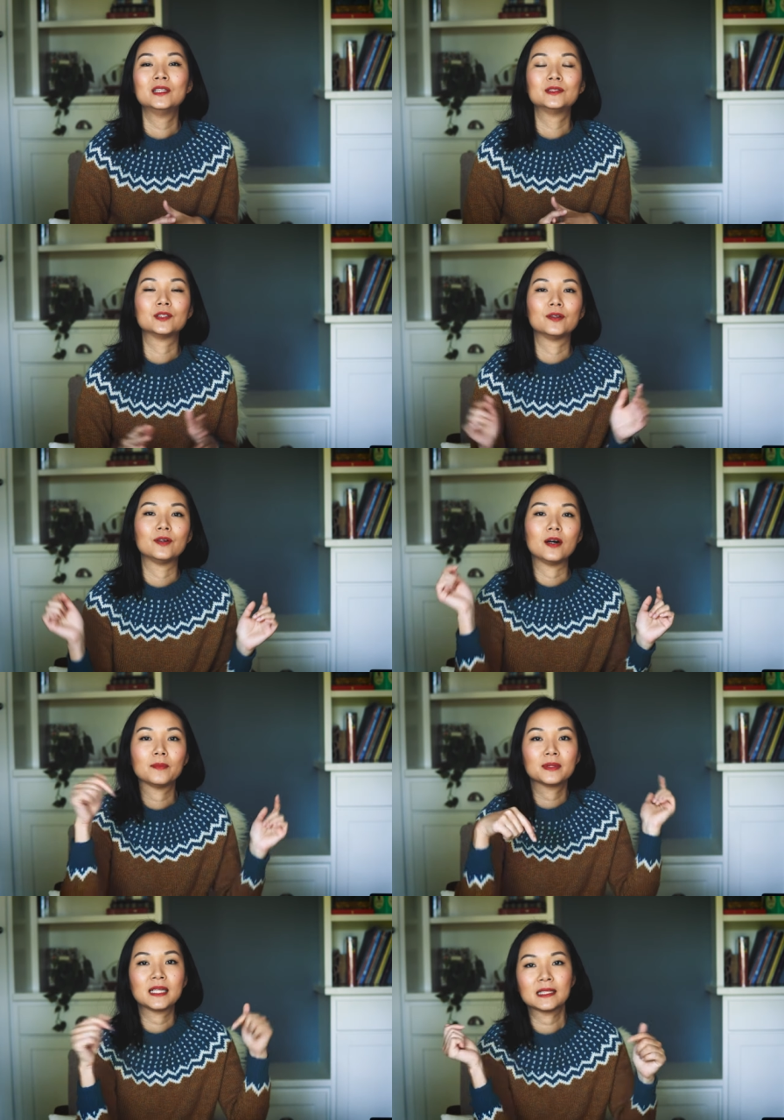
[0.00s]
So
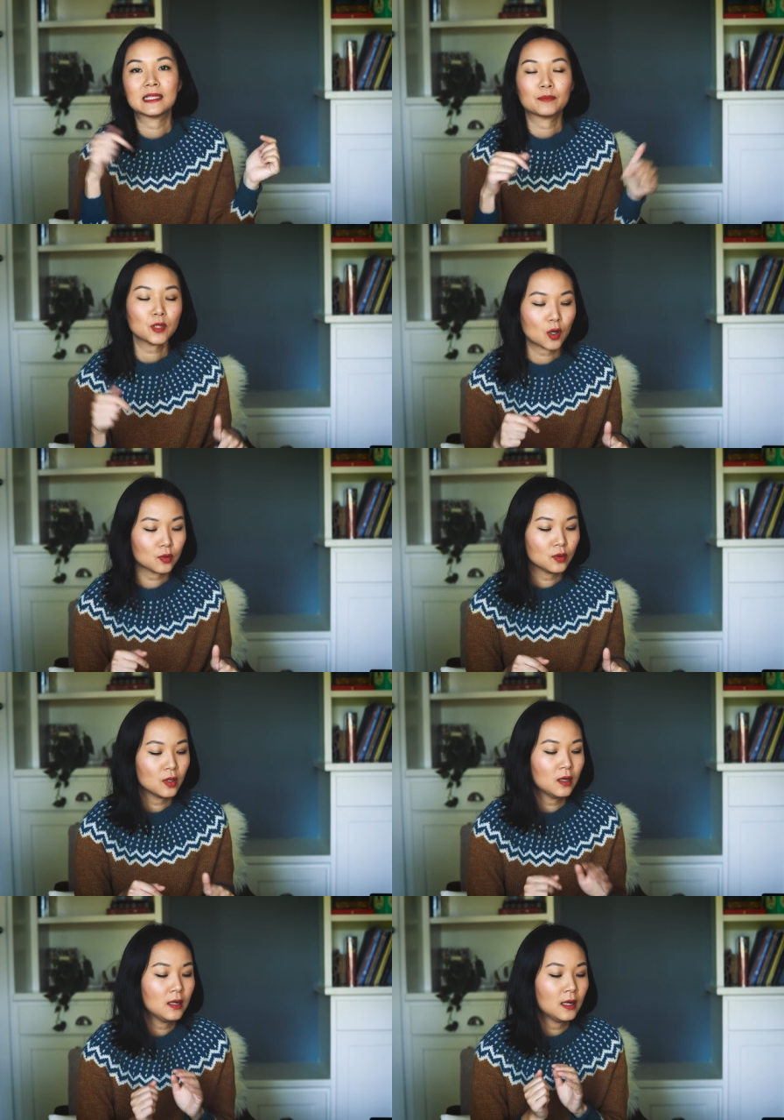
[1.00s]
I'll put that down below.
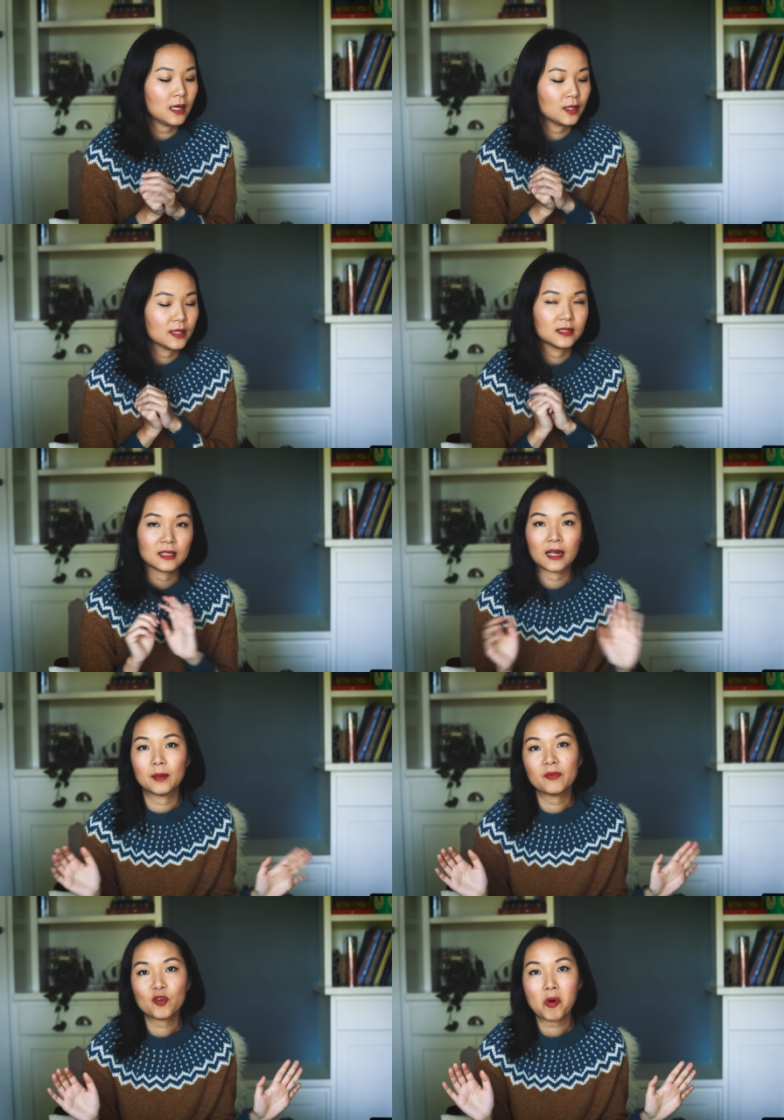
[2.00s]
You can sign
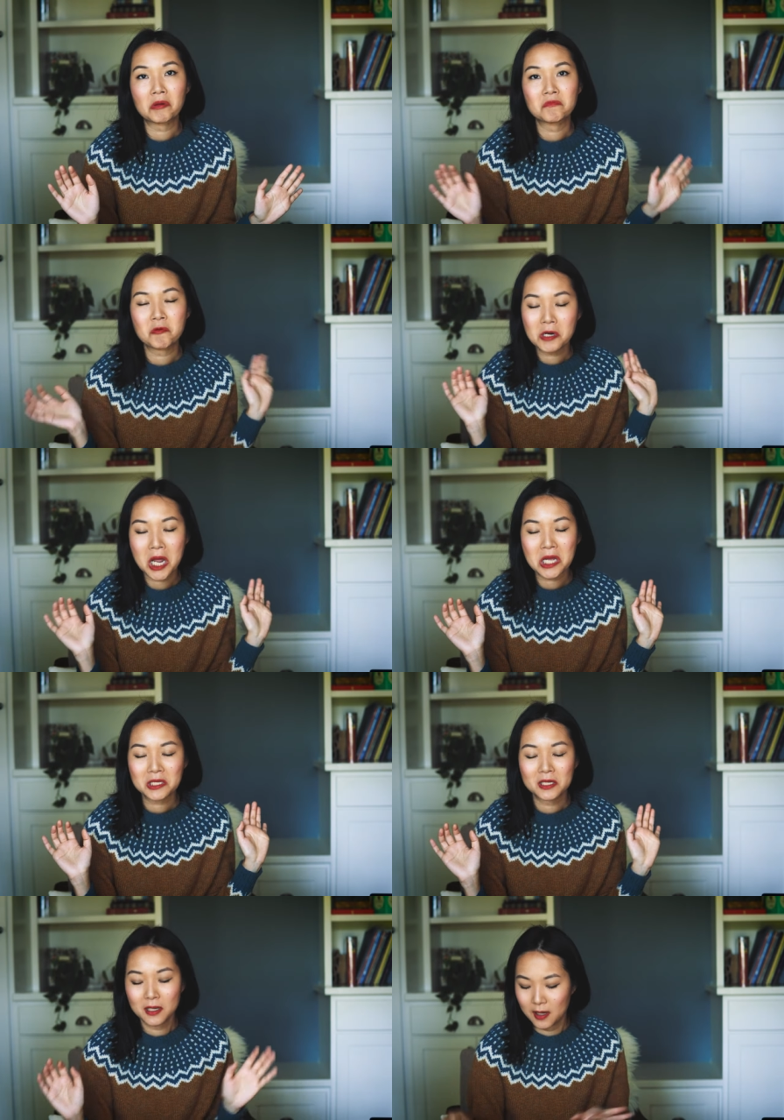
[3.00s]
up if you want or
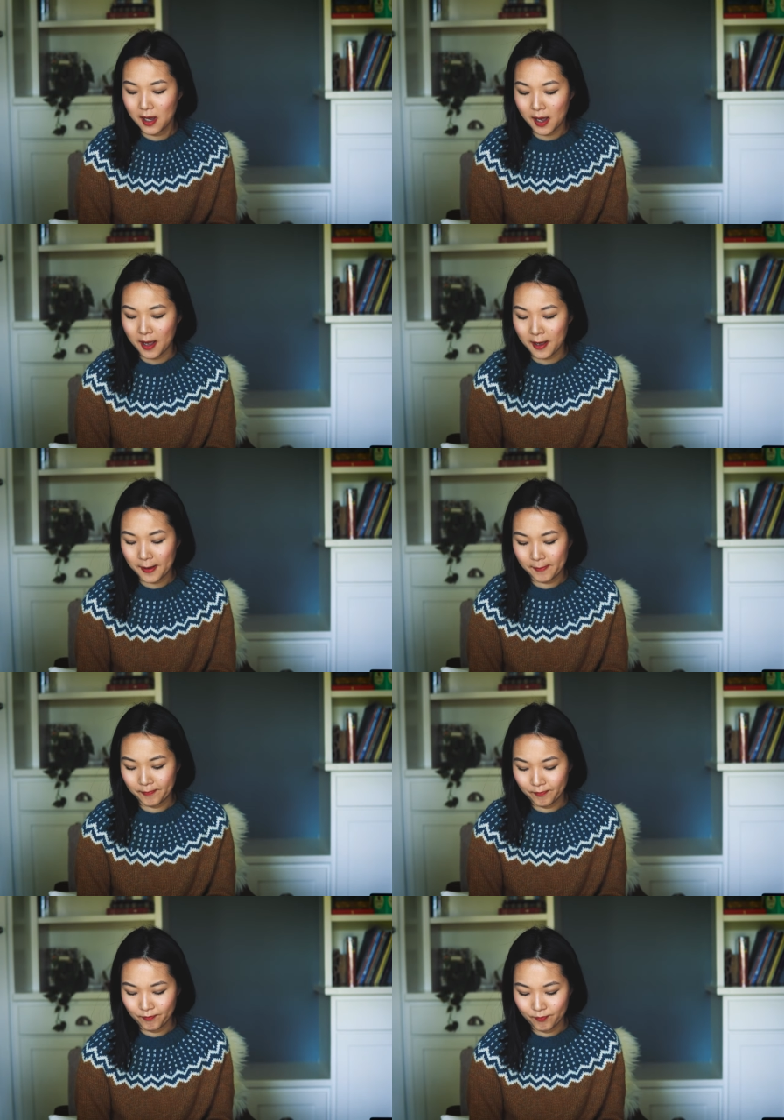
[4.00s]
not.
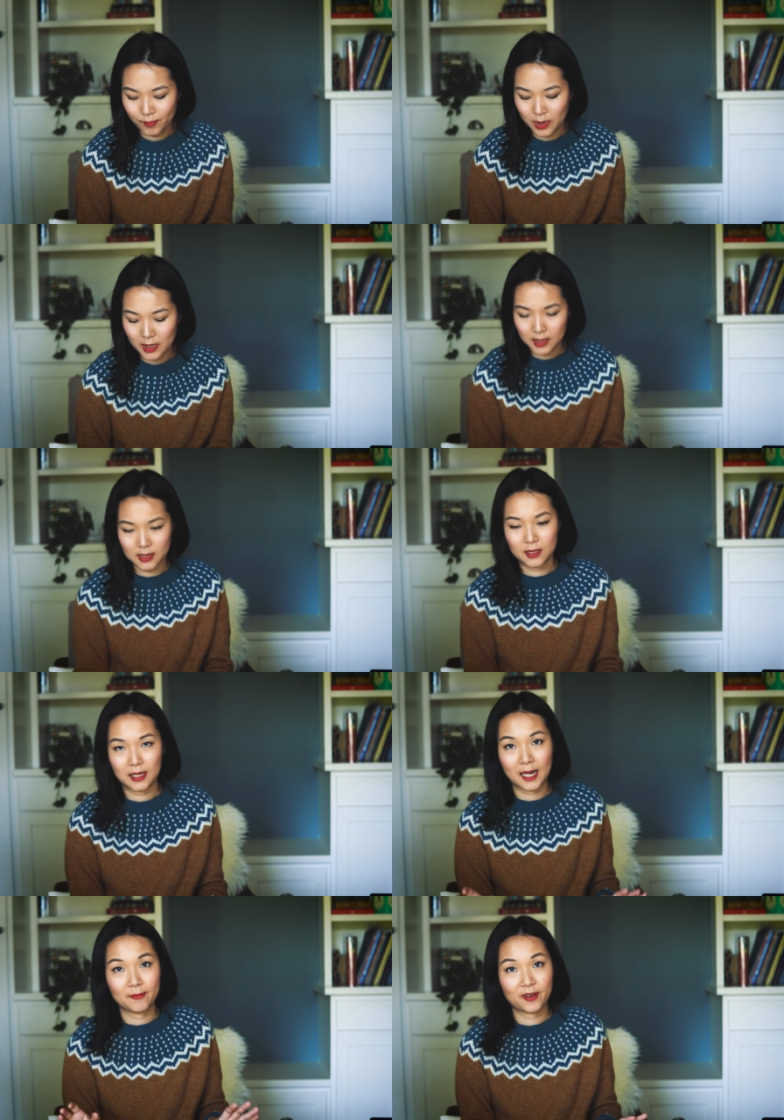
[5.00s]
Um, but
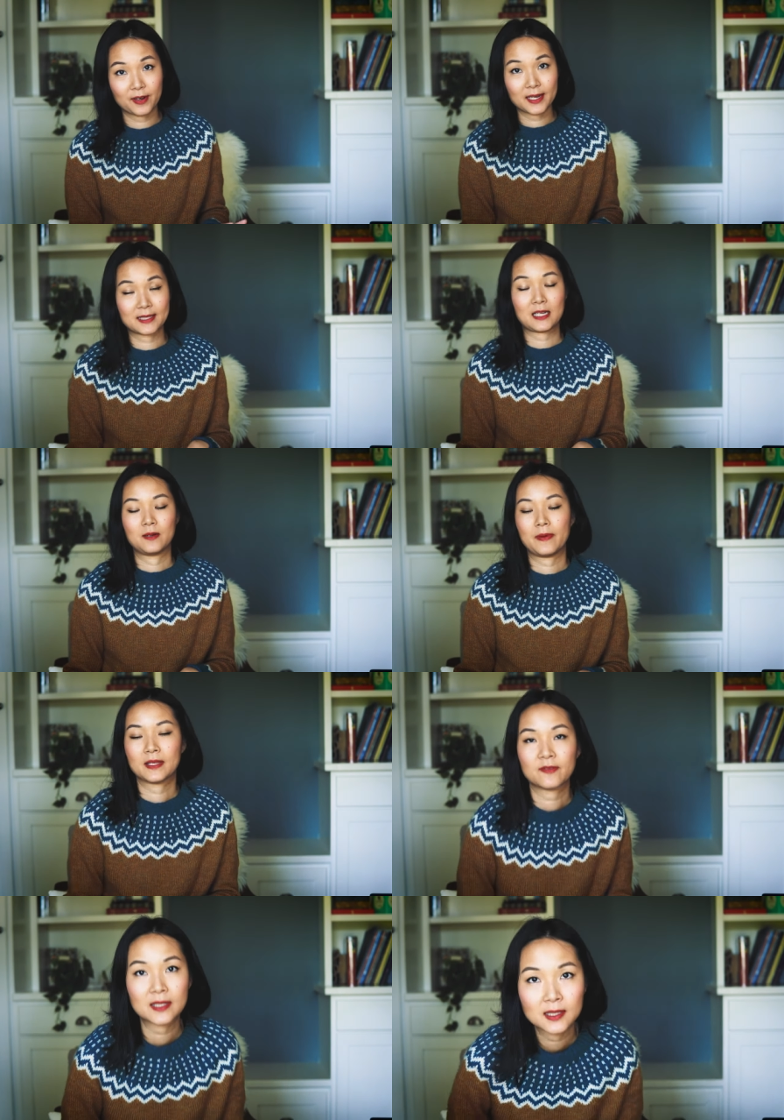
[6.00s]
I'm very excited
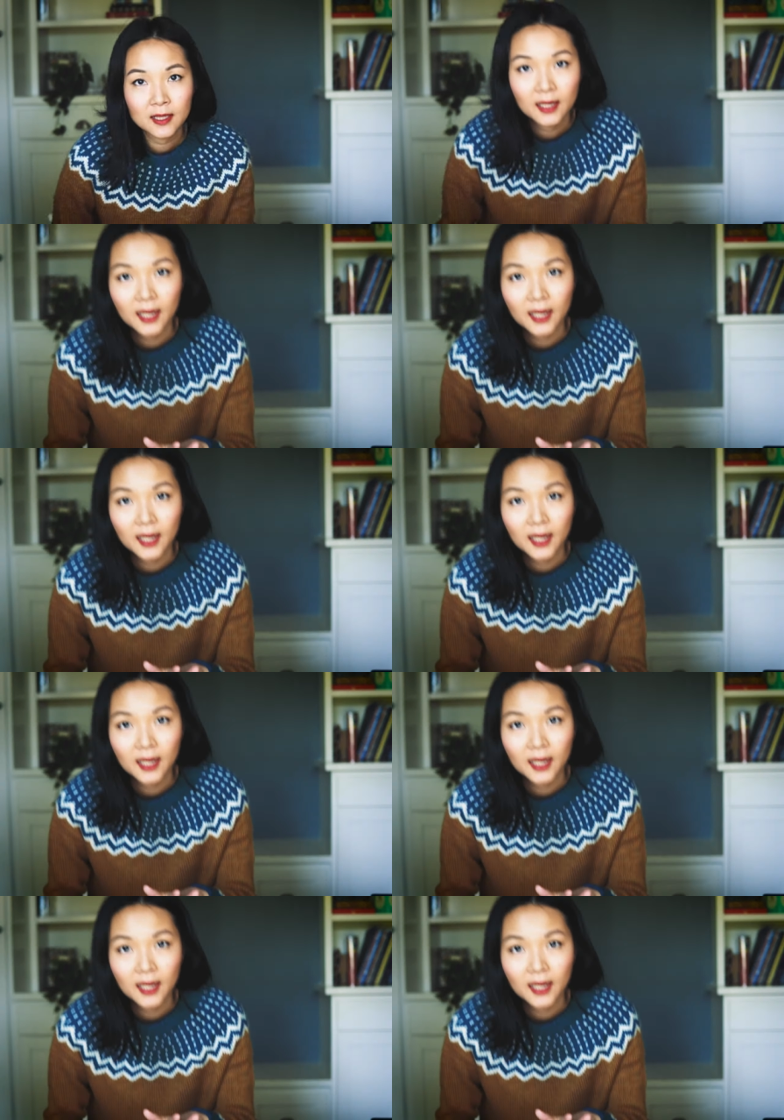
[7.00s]
about this recipe.